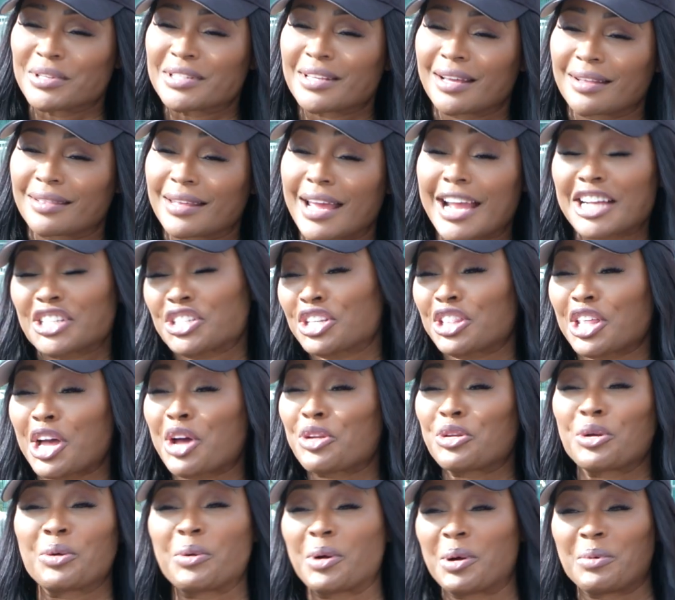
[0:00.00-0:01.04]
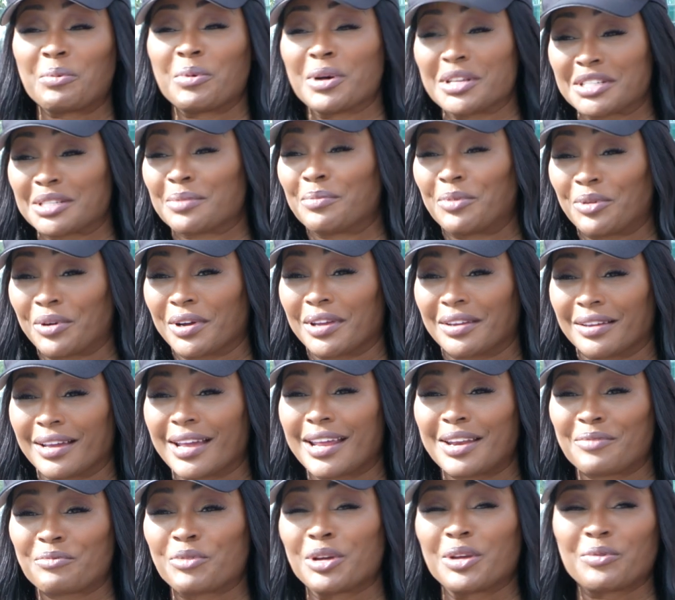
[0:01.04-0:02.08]
always thought that. I actually thought Noah was a boy.
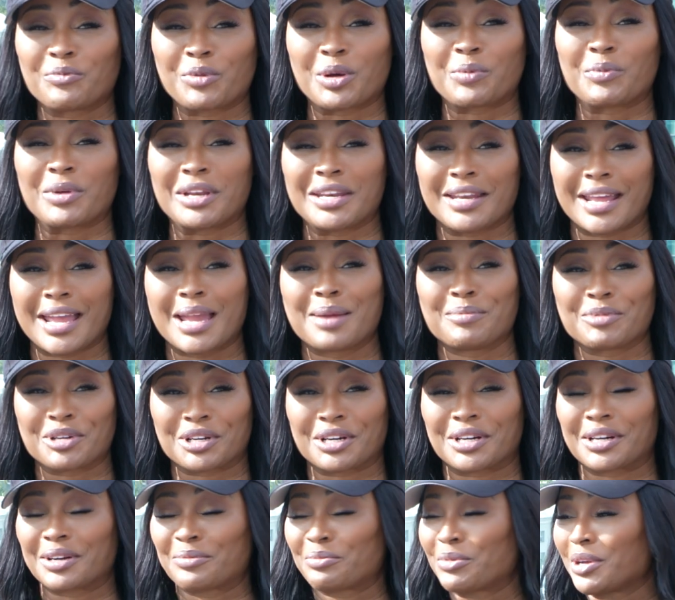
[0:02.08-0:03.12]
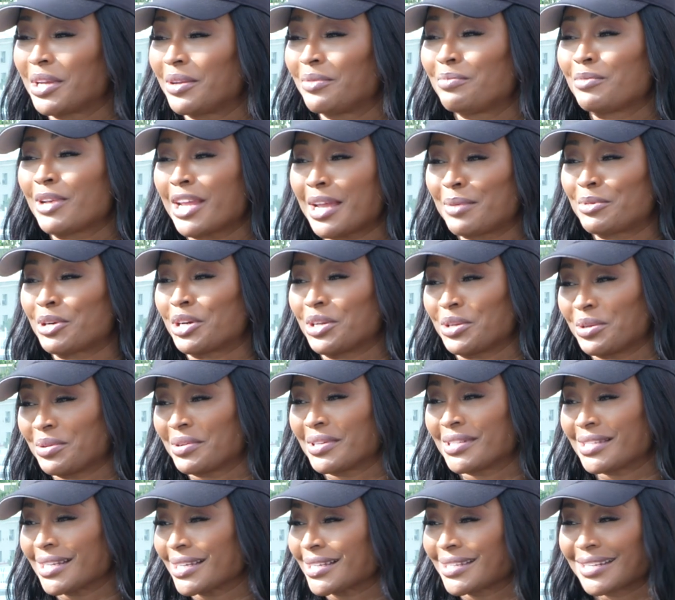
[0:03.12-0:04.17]
And when we named her
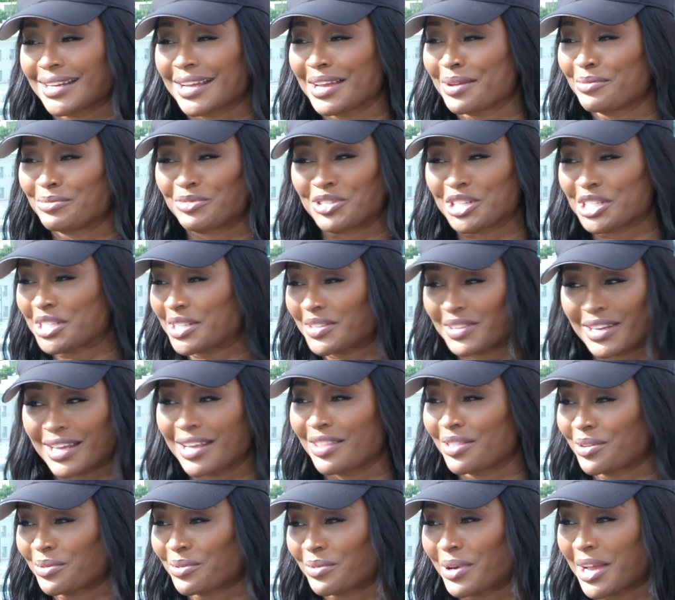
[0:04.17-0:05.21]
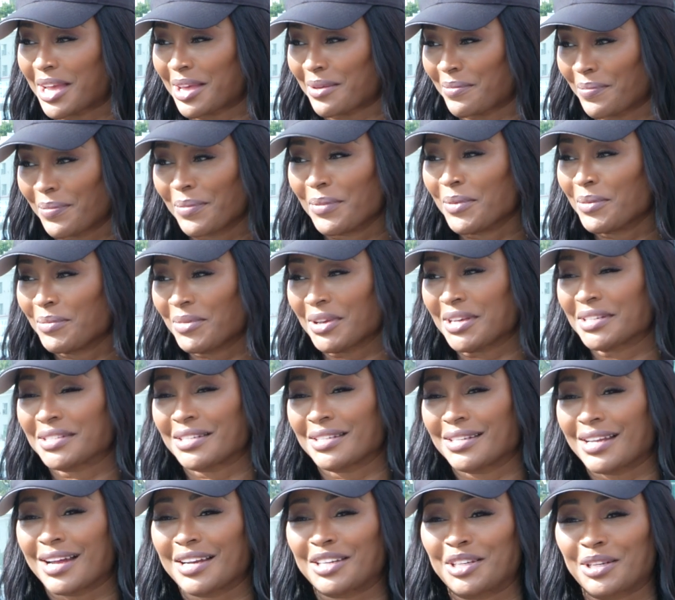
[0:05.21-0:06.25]
unisex name just either way. Because
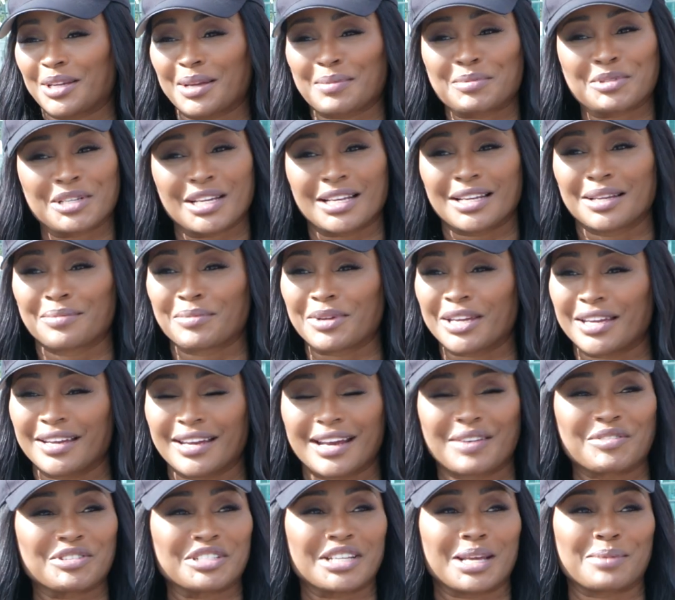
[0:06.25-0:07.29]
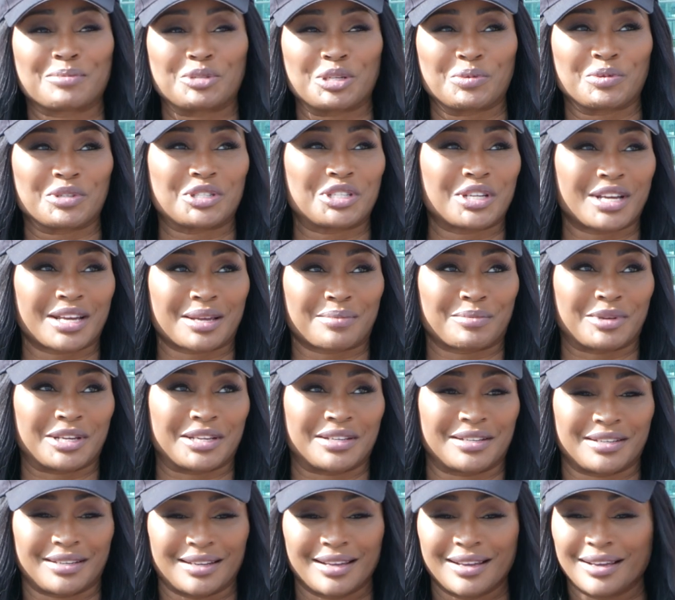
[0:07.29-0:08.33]
the doctor kept telling me every time she would check
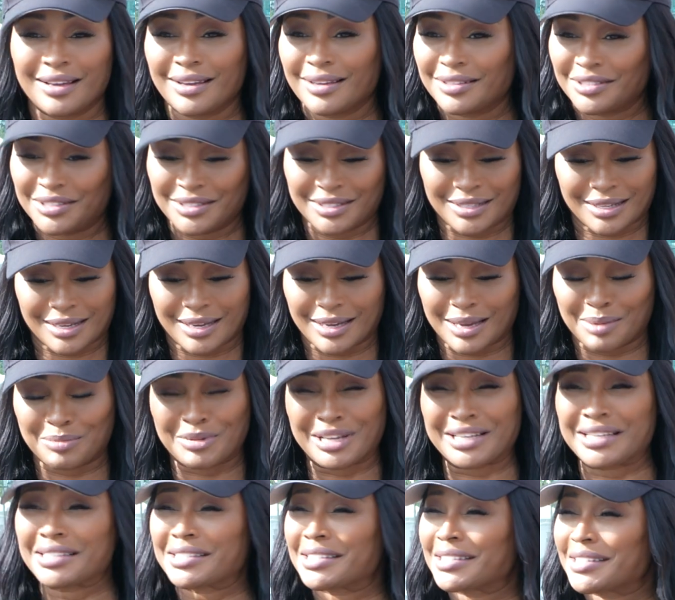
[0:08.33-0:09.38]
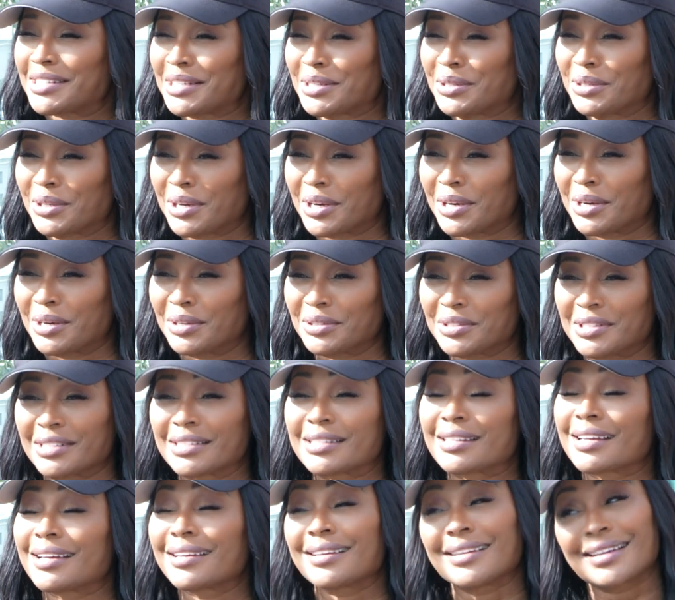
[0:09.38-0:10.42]
me, I'm like, is it still a girl?
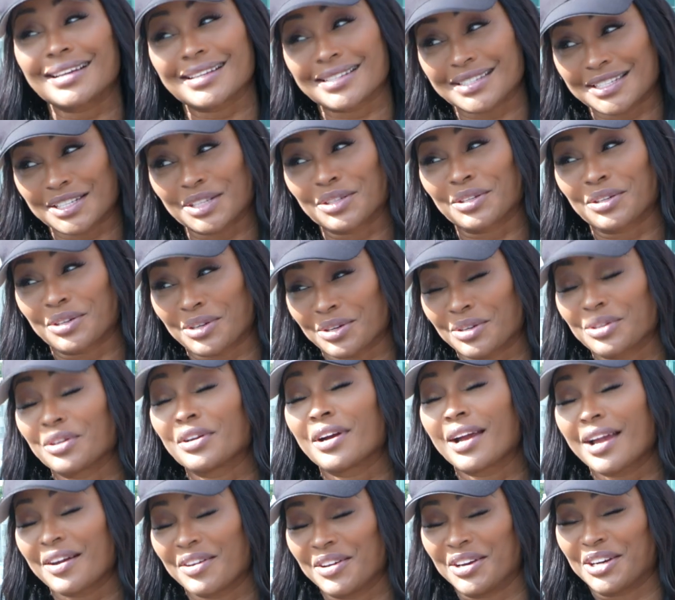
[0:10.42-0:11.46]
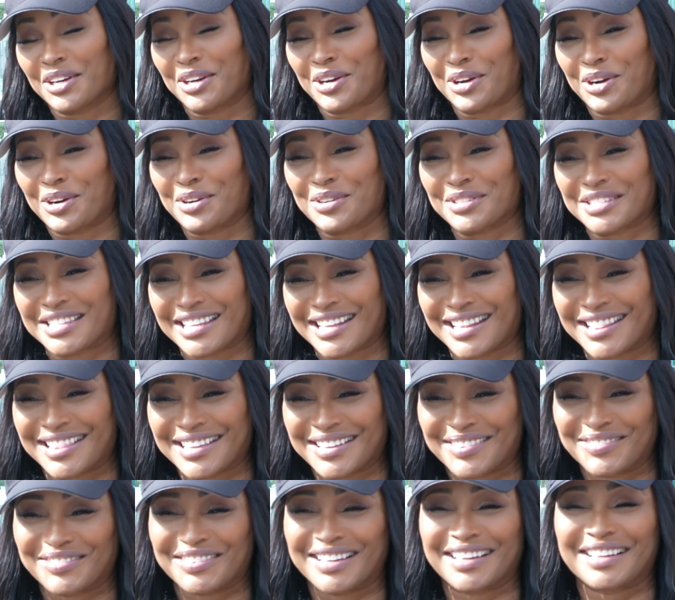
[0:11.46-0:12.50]
She's like, it's still a girl. You had a girl,
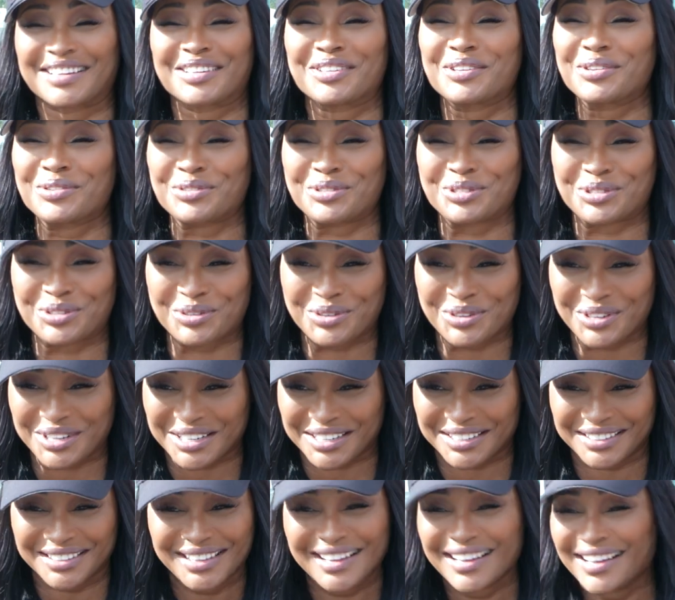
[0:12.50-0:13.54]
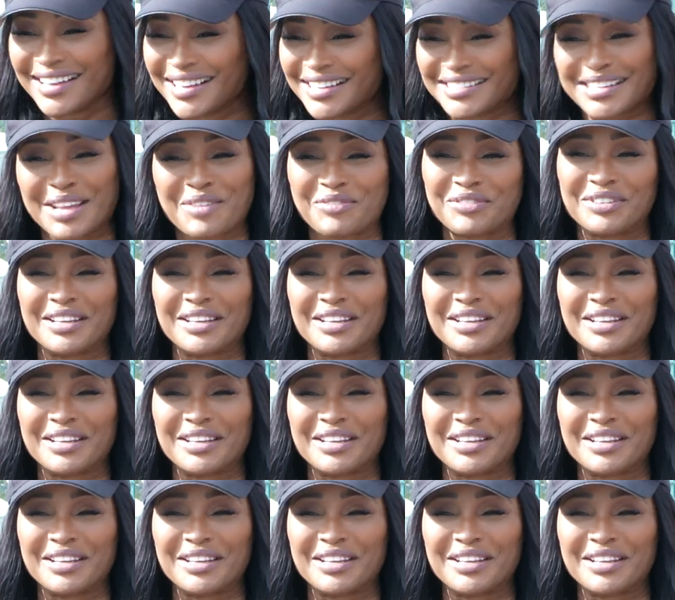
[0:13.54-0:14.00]
Cynthia. I'm like, are you sure? Because